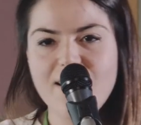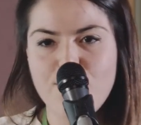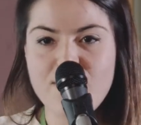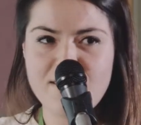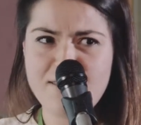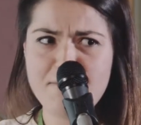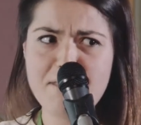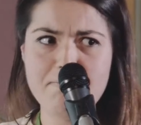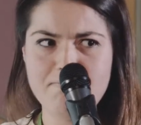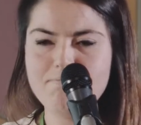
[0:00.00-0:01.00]
which is
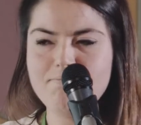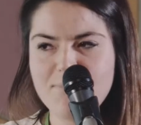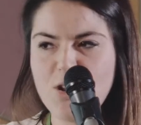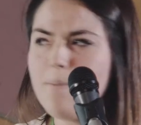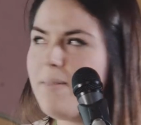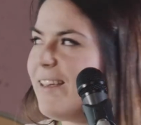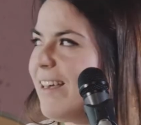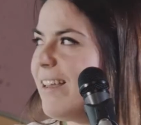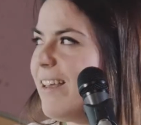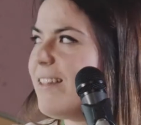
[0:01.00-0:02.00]
something
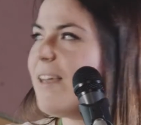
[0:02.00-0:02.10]
complicated